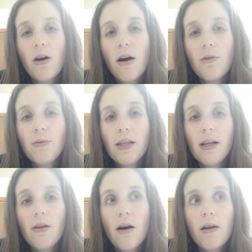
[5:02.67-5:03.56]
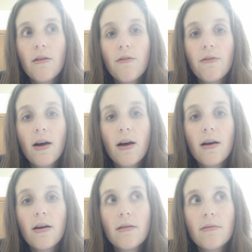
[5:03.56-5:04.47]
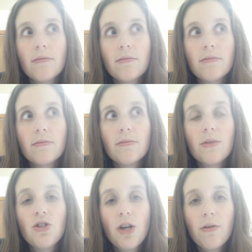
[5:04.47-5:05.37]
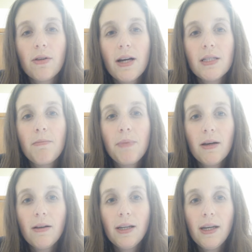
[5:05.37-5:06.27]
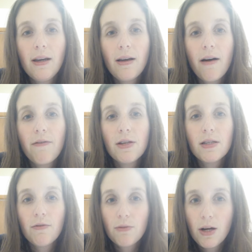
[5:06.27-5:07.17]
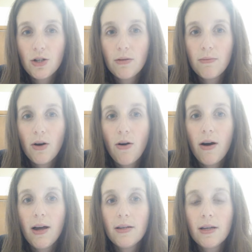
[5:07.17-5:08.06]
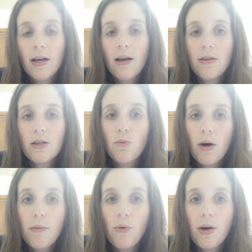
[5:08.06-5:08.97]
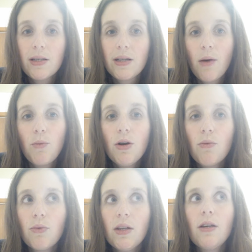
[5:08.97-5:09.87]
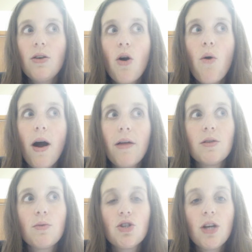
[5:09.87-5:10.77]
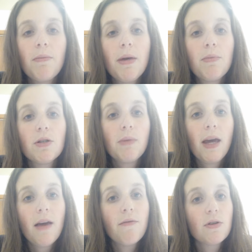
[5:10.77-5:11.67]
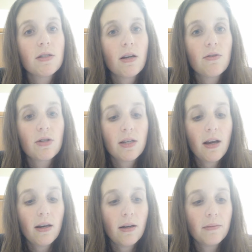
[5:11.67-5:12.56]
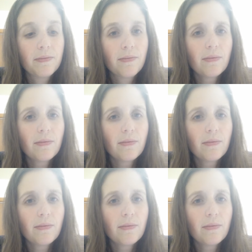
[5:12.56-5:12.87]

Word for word: not really a lot of generalizability of this information beyond this one point in time. We don't really know how this would shape people's behaviors and understanding.